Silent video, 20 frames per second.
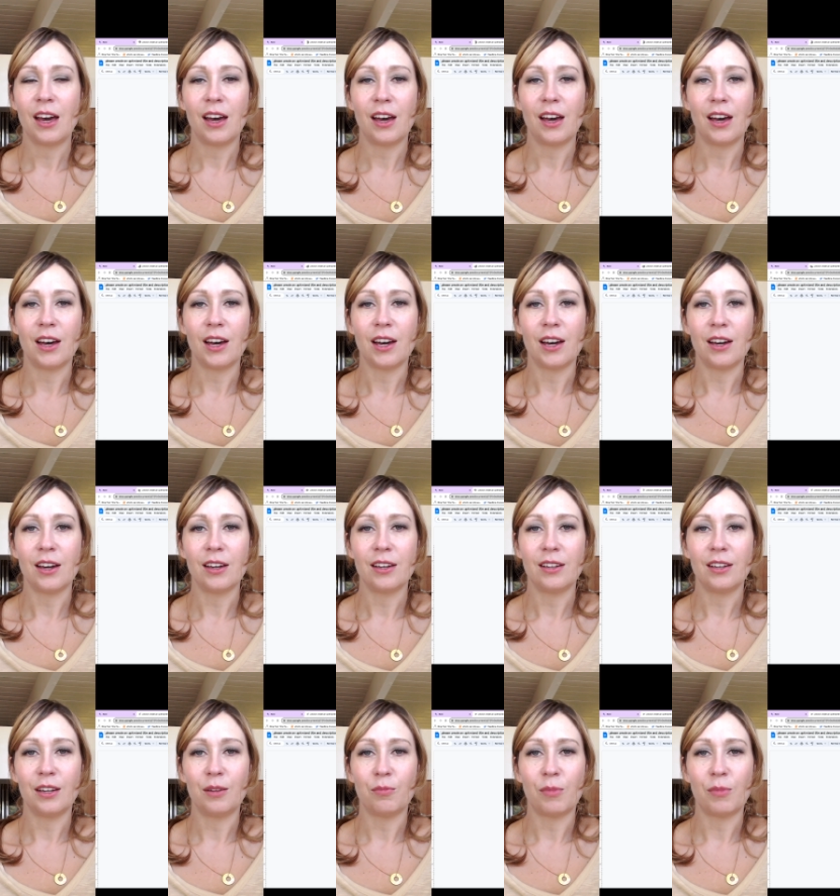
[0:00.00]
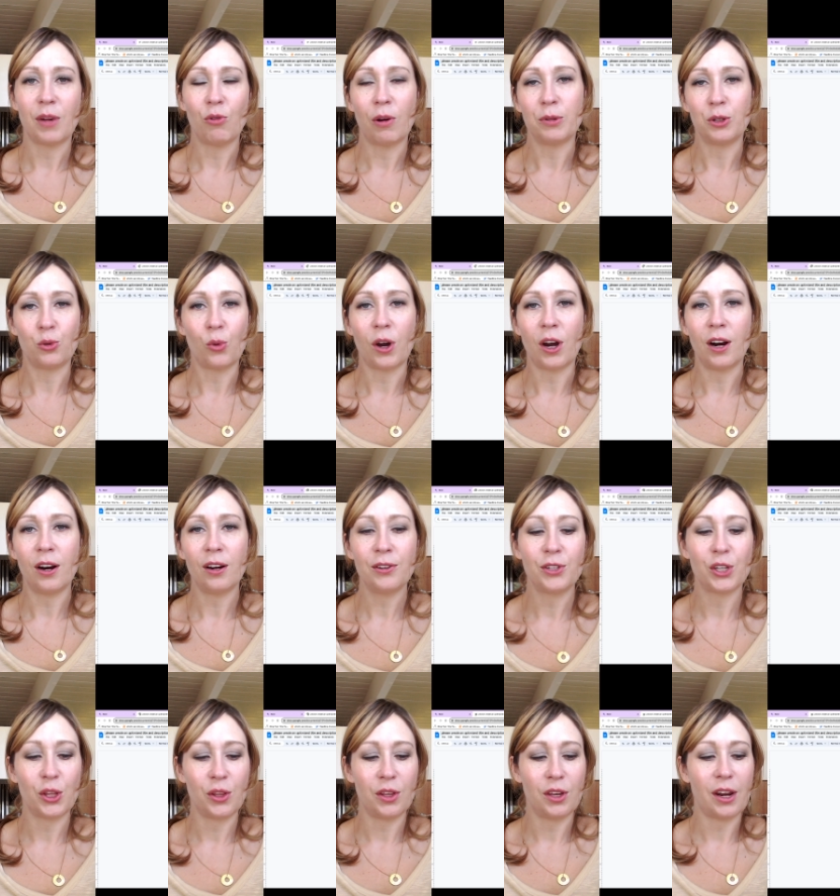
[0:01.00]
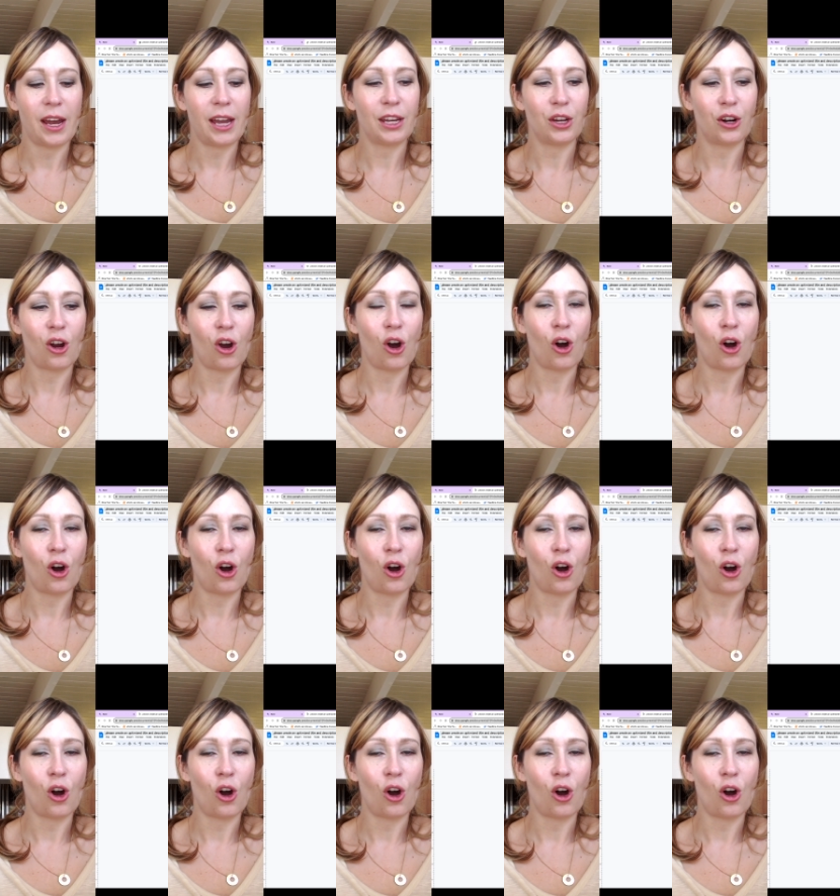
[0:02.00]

uh, in my repertoire so that I can